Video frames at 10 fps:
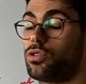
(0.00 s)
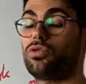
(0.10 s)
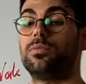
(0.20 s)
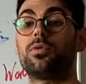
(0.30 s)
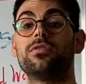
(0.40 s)
to
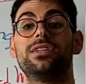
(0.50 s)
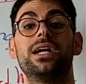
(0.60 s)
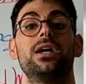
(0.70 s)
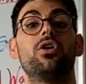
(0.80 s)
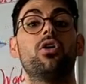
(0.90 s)
improve
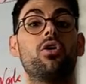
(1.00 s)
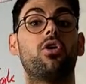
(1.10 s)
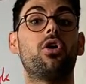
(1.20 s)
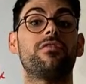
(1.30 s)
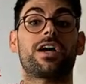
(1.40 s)
the
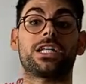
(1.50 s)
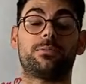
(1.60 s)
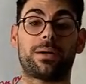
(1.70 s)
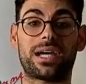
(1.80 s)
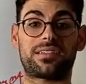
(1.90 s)
overhead
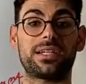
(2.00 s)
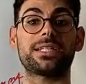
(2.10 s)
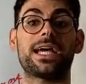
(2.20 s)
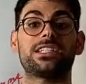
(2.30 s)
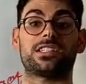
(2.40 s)
pressing, the
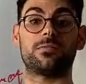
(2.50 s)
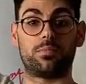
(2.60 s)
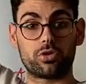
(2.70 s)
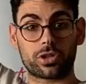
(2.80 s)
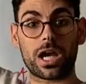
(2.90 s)
handstand
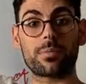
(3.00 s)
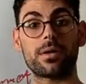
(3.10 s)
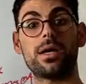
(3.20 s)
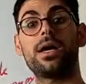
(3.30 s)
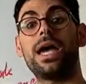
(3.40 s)
push-up,
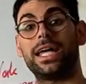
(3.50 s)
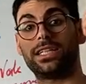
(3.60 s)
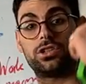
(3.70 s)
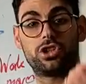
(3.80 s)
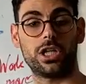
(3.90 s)
and the
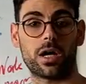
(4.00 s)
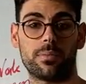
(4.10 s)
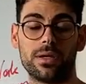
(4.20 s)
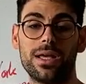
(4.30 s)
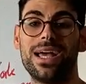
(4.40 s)

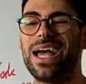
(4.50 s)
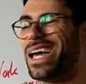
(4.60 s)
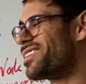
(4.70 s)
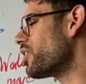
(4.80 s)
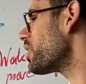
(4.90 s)
chin-up.
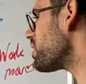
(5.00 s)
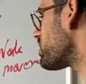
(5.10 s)
As long as